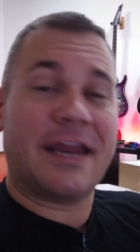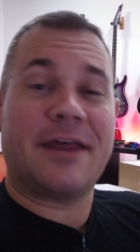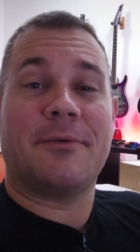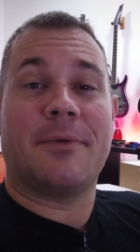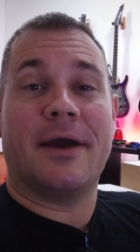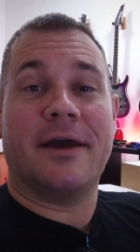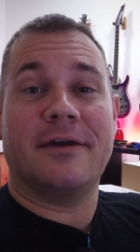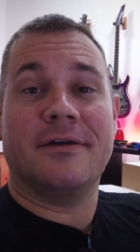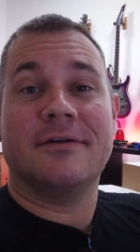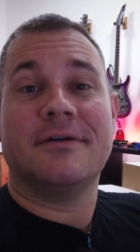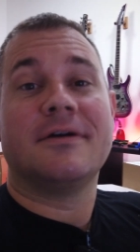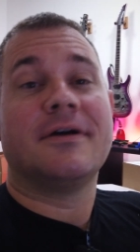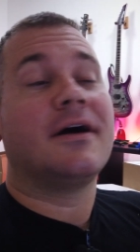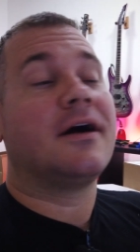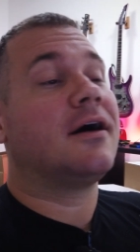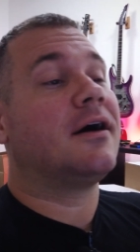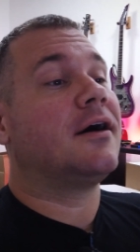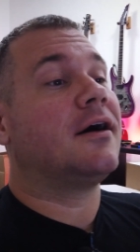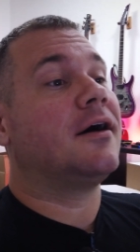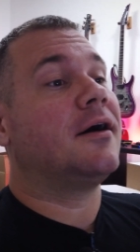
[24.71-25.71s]
Anyway,
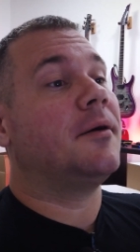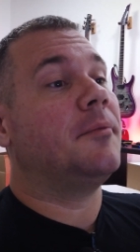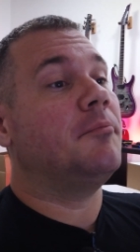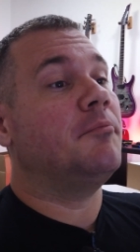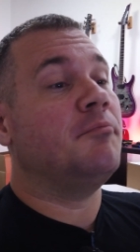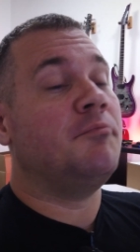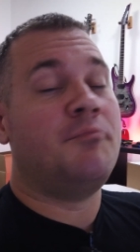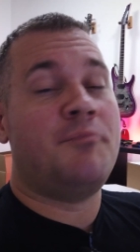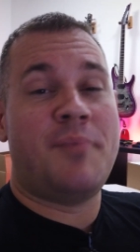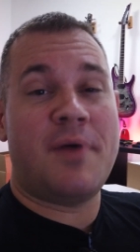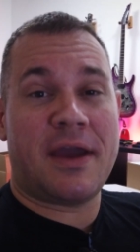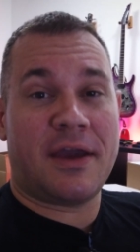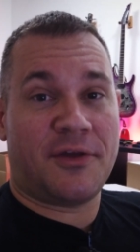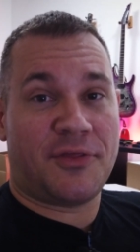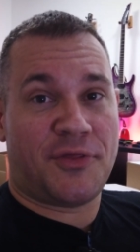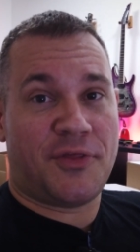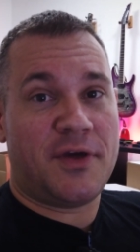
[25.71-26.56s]
uh, big